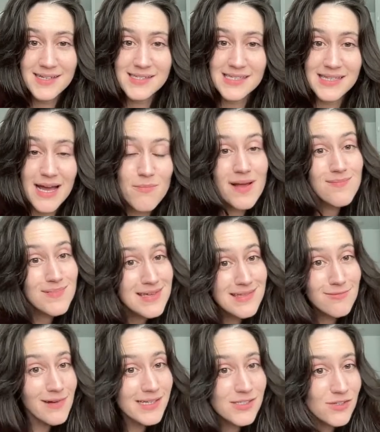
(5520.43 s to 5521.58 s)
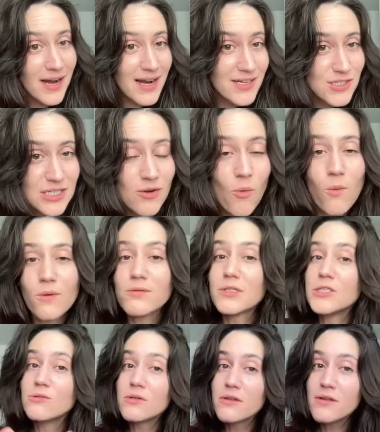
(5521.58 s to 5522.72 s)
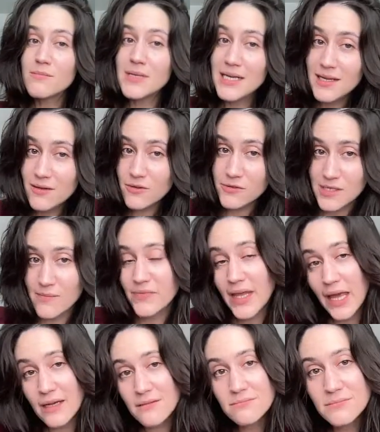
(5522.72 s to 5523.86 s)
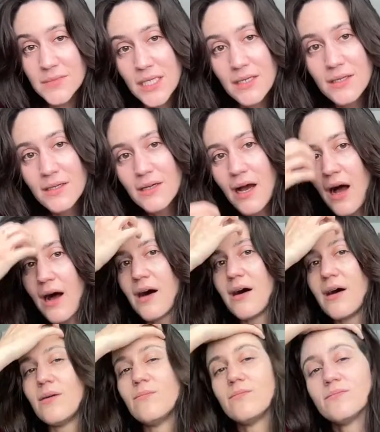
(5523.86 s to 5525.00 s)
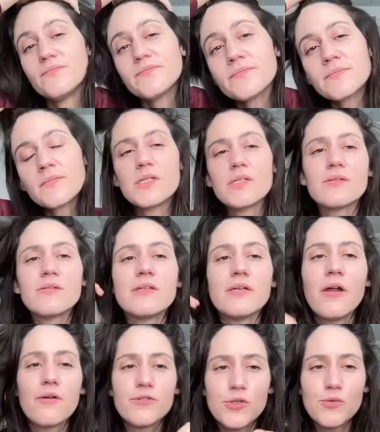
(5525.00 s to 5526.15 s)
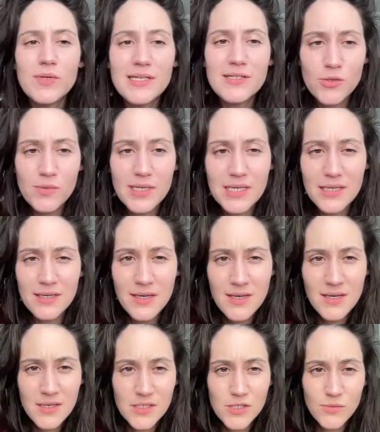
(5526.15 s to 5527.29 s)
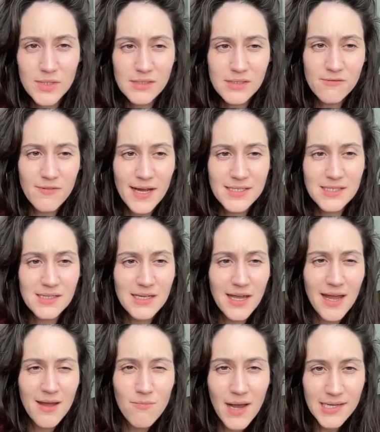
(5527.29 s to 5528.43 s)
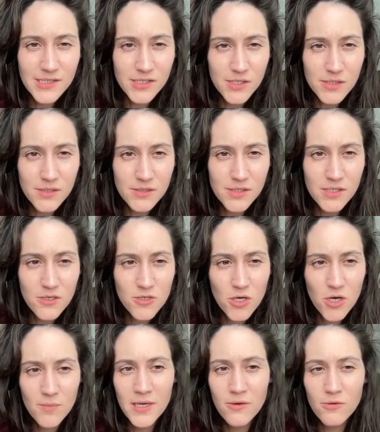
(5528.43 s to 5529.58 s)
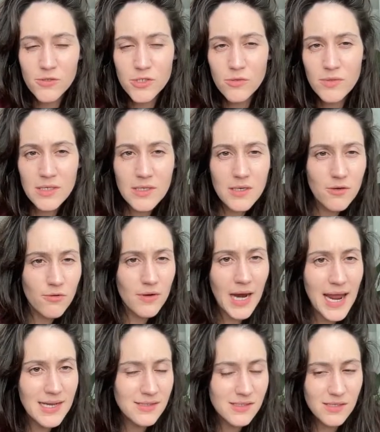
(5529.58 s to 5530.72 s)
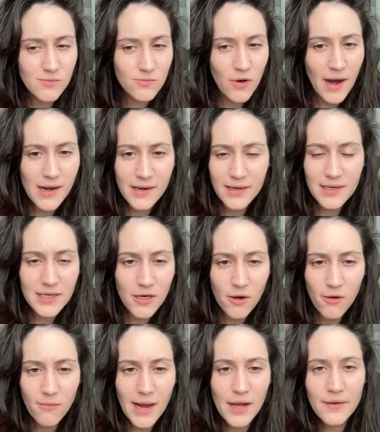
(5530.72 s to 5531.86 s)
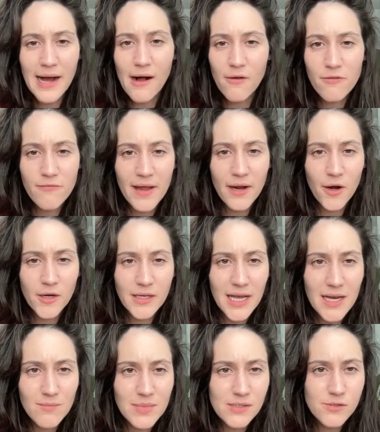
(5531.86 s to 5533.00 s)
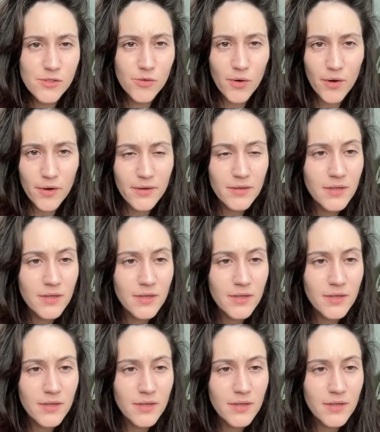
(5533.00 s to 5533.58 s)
and that might be the right strategy, or lure them in or something. Do we leave that to the game master to determine, or do we create some writing in here around how the Vanguard can be lured